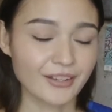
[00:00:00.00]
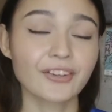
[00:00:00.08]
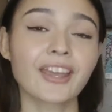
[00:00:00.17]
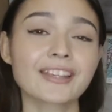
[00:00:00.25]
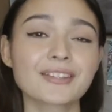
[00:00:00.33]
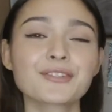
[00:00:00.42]

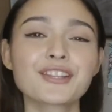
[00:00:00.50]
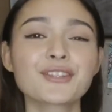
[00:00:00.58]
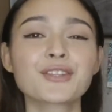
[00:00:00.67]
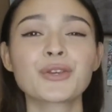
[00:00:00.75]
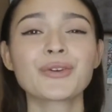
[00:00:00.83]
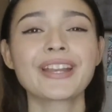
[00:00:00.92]
Okay, so this
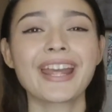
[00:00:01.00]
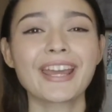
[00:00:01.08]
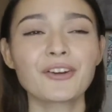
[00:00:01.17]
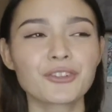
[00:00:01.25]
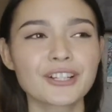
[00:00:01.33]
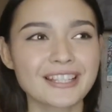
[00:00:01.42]
Q&A
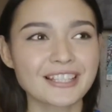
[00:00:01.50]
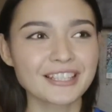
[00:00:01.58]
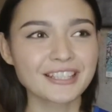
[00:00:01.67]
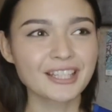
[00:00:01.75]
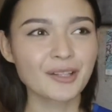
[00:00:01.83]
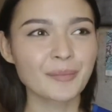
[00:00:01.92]
was a
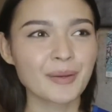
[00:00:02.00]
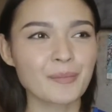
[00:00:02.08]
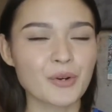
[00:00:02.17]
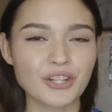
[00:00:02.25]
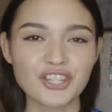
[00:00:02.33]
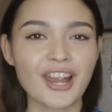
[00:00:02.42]
little bit
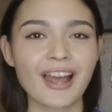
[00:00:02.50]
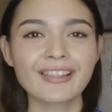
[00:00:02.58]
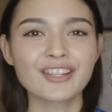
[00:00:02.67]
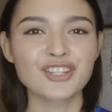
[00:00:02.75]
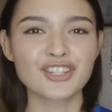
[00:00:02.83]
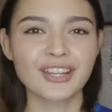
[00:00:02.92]
more
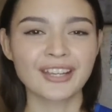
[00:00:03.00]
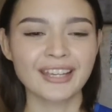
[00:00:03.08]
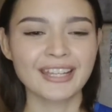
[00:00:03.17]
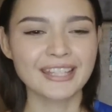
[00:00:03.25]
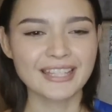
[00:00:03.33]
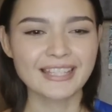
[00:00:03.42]
challenging
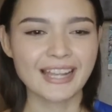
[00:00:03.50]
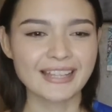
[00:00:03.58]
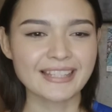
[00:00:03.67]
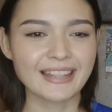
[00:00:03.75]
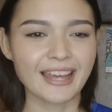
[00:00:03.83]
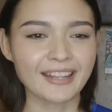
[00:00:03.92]
in the
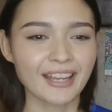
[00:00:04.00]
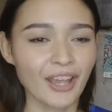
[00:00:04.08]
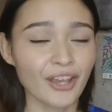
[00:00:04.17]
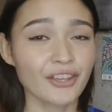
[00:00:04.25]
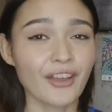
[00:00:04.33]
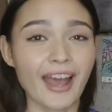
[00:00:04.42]
sense that
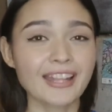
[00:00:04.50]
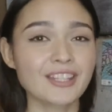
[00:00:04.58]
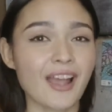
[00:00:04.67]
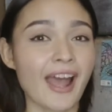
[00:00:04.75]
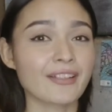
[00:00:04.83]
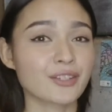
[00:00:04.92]
you had
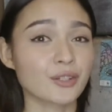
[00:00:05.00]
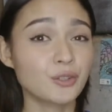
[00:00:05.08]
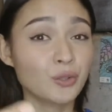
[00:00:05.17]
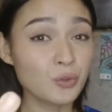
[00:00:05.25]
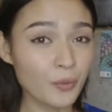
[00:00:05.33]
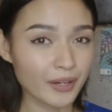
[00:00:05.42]
to answer
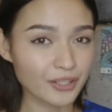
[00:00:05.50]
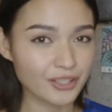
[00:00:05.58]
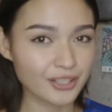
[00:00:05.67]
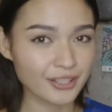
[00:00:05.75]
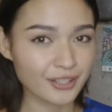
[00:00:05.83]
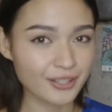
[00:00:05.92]
2
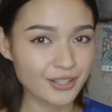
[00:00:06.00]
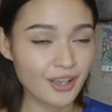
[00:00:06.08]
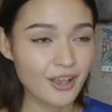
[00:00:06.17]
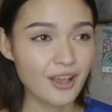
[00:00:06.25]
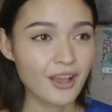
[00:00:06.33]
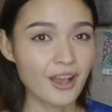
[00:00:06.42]
questions
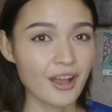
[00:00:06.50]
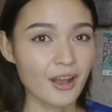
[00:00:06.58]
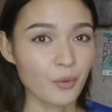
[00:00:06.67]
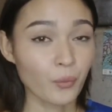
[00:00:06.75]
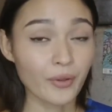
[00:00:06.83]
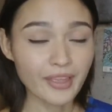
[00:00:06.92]

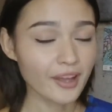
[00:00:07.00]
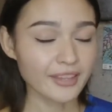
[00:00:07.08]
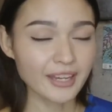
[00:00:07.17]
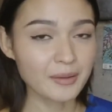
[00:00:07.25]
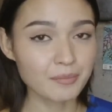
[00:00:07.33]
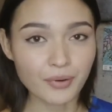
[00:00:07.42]
without
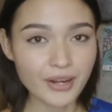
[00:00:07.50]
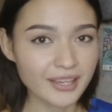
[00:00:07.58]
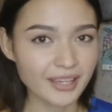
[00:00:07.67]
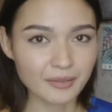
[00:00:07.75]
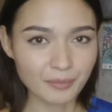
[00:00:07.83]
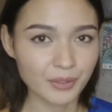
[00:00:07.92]
any break
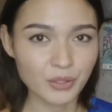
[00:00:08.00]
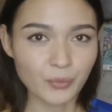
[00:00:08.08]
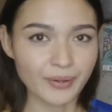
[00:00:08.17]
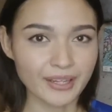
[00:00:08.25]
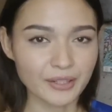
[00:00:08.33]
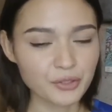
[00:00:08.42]
in
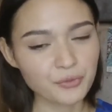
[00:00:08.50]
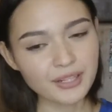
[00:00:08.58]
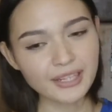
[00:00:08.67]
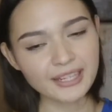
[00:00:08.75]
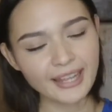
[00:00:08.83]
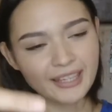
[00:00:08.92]
between. It's
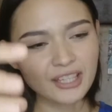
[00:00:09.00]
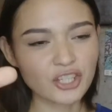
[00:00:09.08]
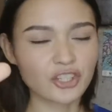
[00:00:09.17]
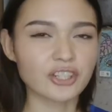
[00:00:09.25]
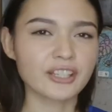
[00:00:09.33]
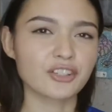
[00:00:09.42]
really like
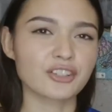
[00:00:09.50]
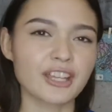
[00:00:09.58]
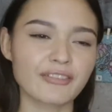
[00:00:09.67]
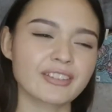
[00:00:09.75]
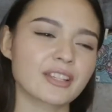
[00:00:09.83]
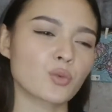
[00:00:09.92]
you're
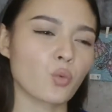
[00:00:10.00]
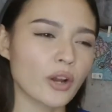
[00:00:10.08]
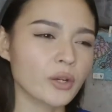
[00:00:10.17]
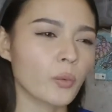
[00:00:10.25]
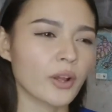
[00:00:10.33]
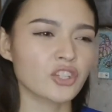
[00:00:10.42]
given this
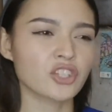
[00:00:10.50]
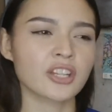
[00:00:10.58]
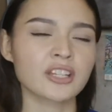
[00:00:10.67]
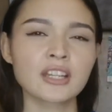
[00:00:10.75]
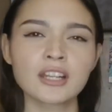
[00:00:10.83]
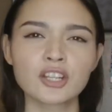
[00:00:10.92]
one question,